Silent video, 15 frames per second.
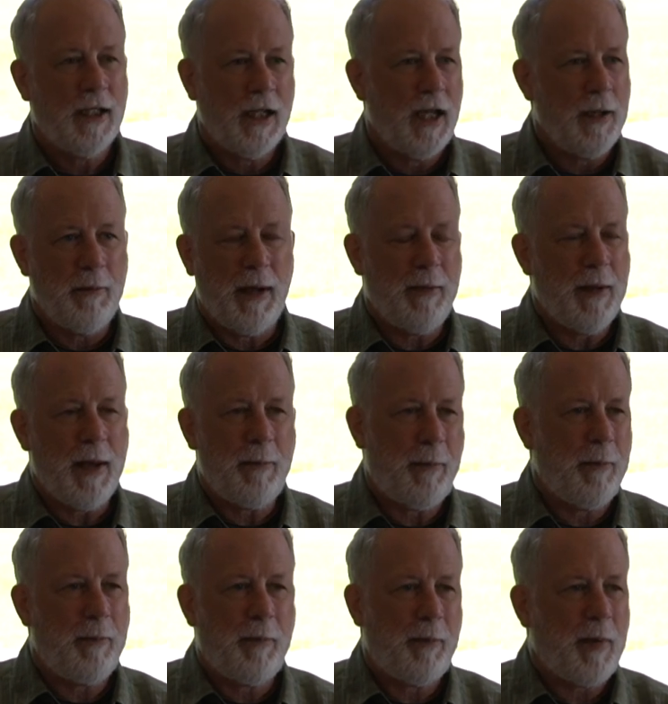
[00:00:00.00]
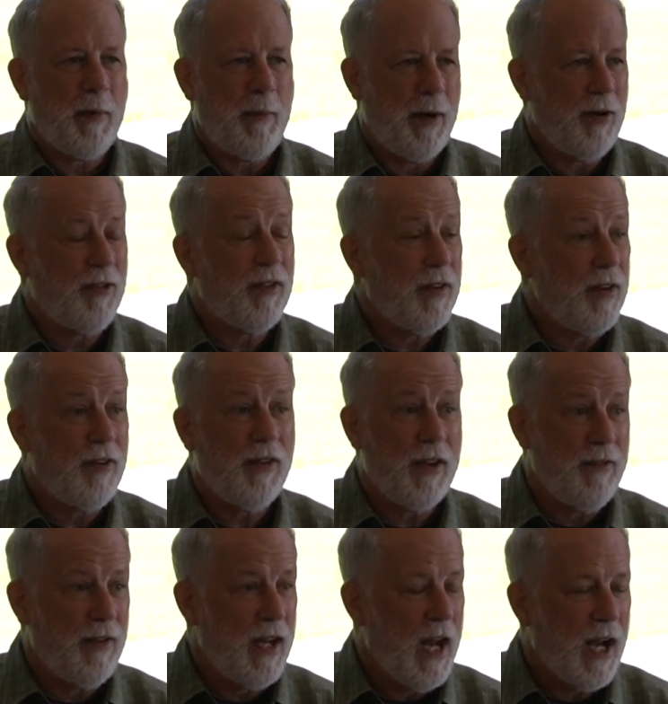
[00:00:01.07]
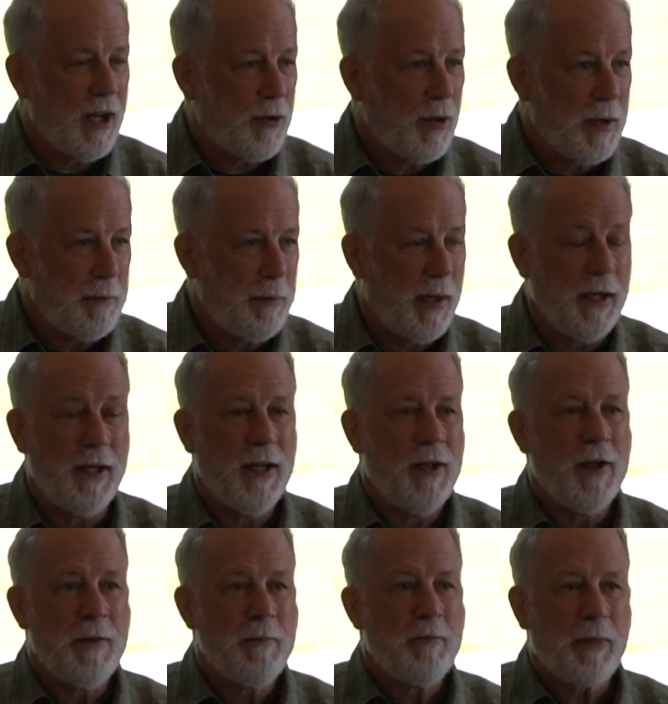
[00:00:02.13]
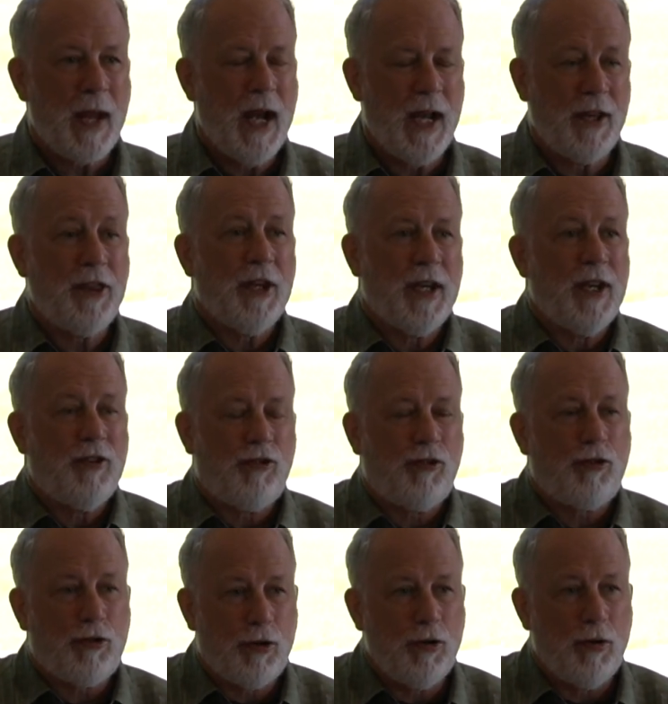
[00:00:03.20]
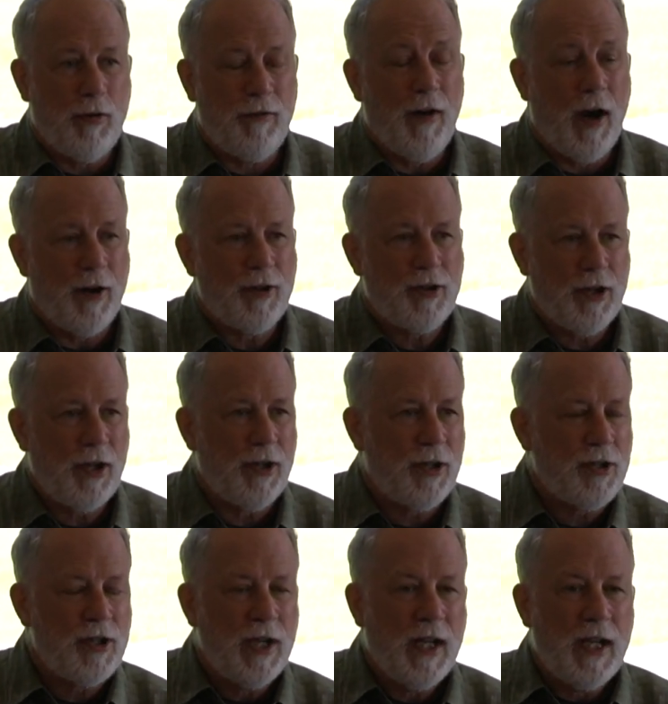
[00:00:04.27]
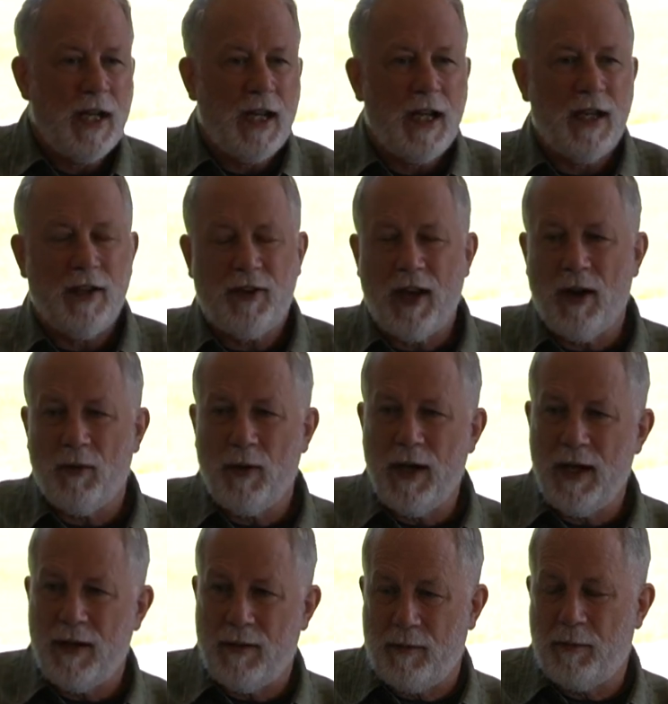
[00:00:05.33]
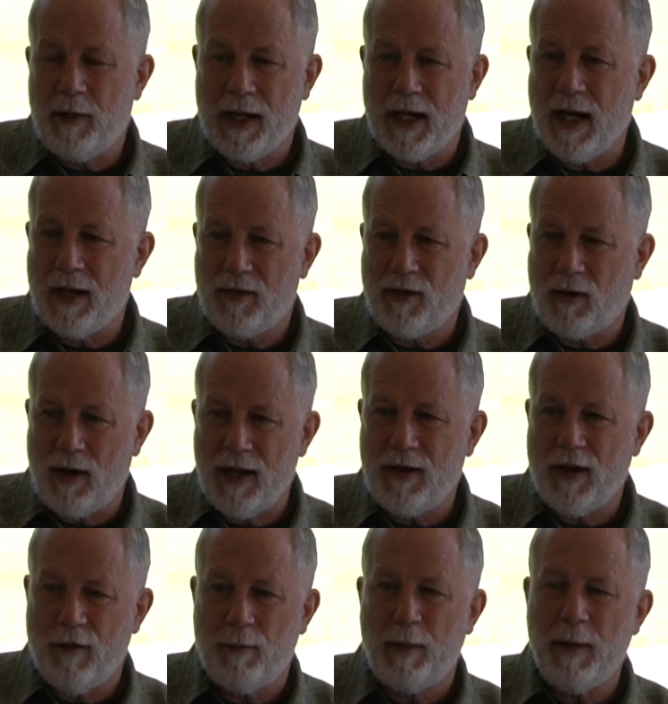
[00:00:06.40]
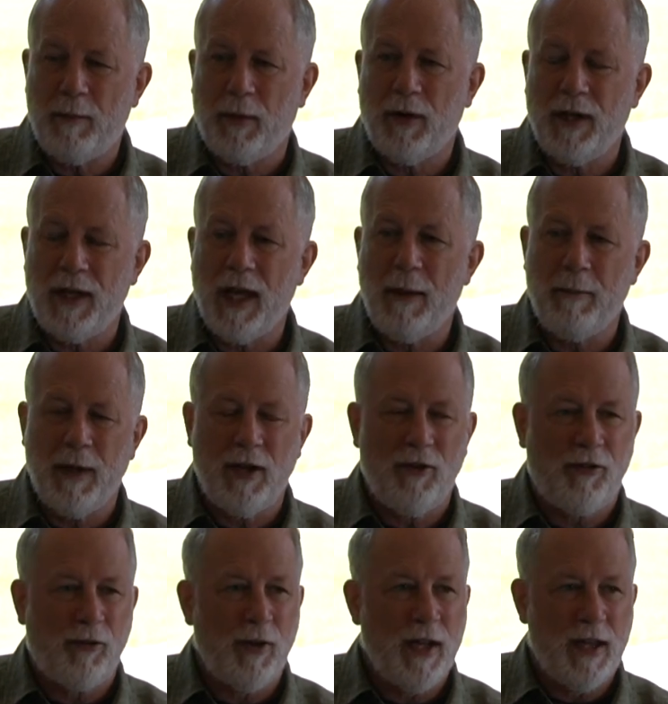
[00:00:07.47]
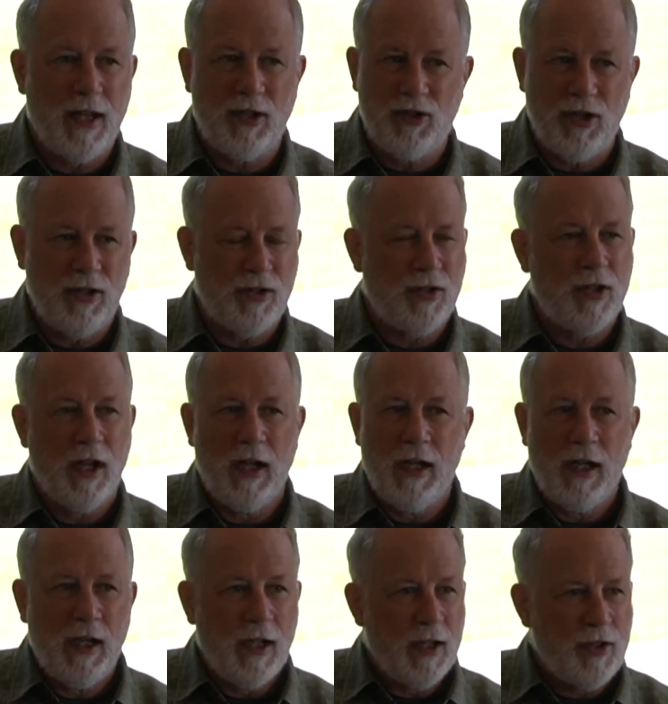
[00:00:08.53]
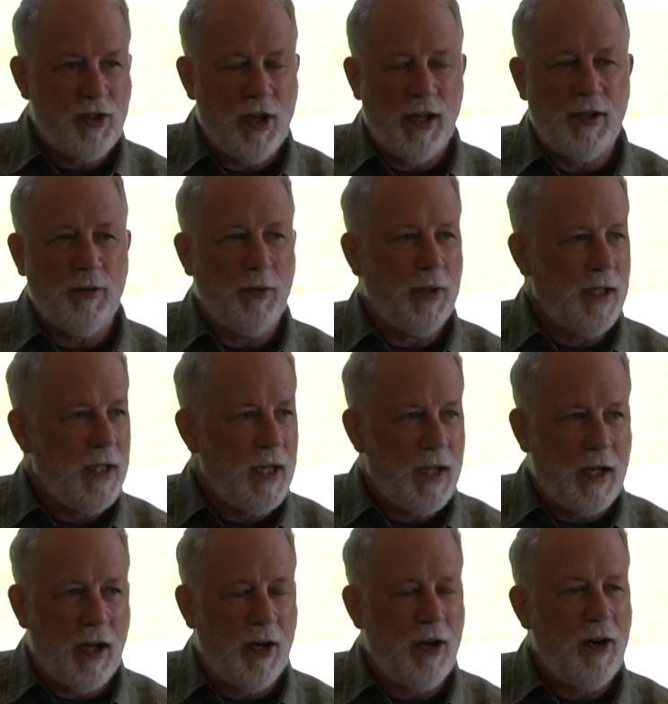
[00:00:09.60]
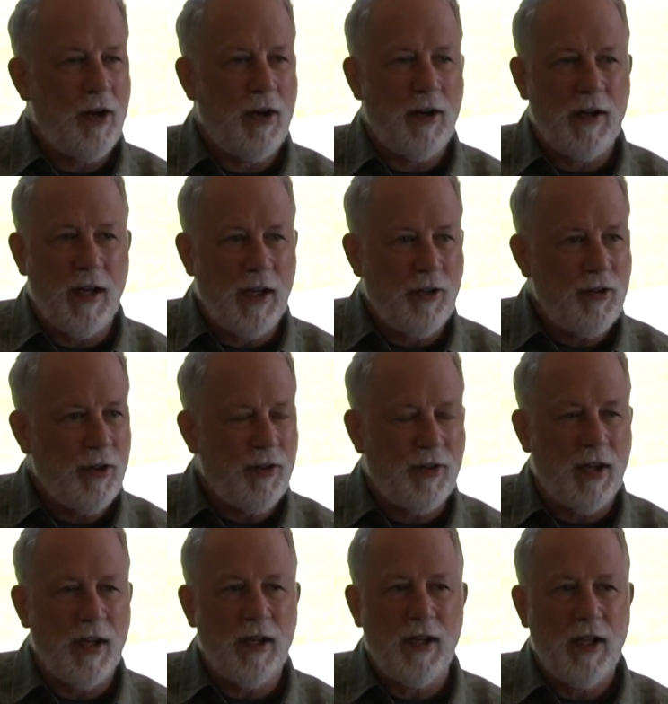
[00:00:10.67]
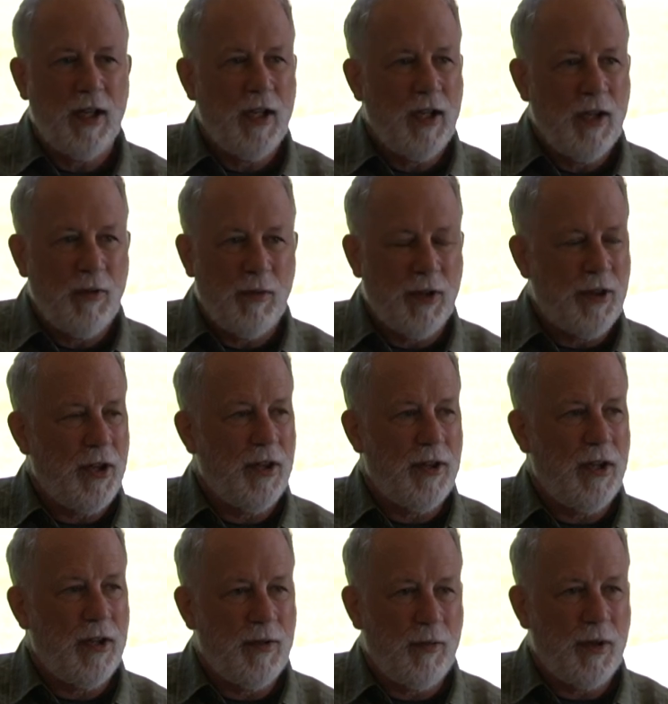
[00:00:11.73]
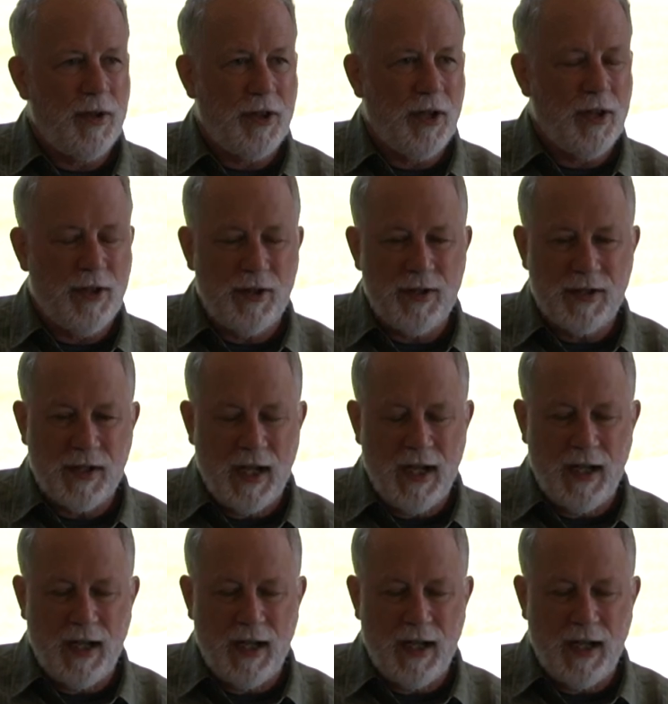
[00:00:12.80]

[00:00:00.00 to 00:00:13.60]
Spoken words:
And maybe that comparison isn't even accurate, but I think it's true of our church, is that we, by God's grace, have people in that ministry that just genuinely care or are interested with others.